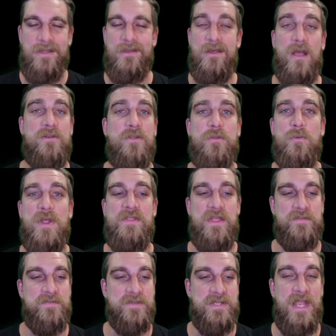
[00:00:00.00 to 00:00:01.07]
Another way
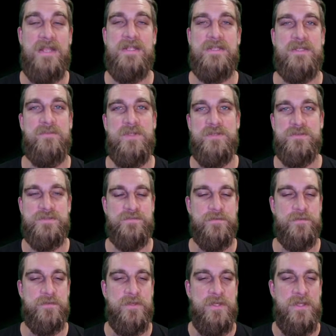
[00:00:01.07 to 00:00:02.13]
that gating can be
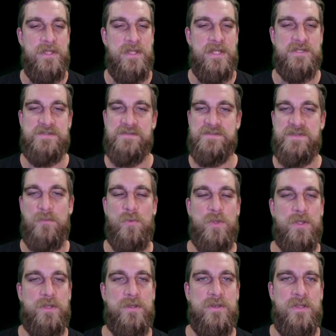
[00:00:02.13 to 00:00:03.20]
useful is
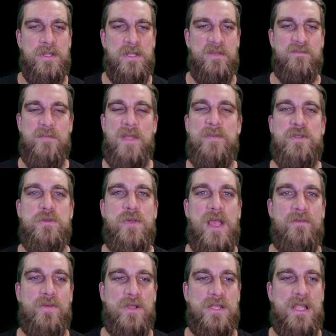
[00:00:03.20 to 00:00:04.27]
if maybe you
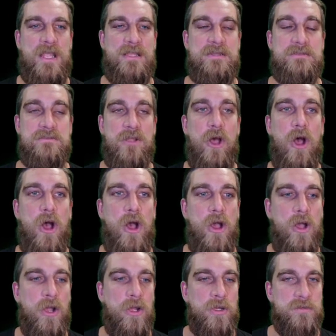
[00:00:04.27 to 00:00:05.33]
have a
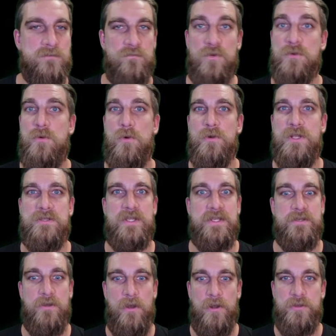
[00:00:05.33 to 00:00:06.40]
long recording, like
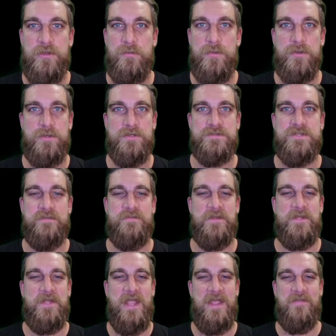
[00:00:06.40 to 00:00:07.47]
an audiobook or
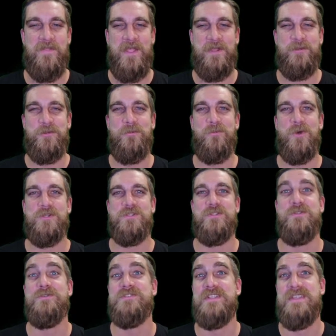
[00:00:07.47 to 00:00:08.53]
something, and then you want to
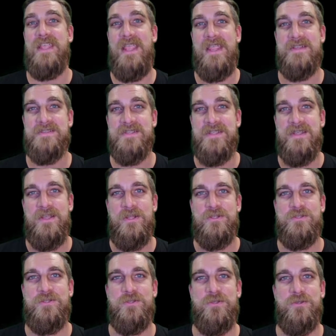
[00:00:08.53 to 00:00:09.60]
use a gate
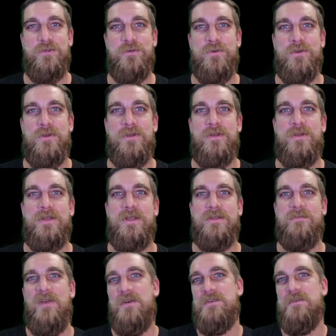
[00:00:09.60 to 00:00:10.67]
to
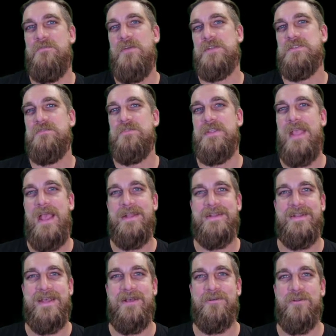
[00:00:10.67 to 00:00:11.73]
effectively
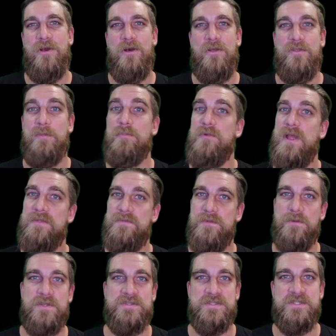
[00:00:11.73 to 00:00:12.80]
edit out all the breath
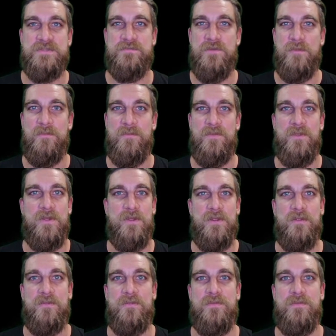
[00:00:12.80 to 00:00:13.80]
noises from the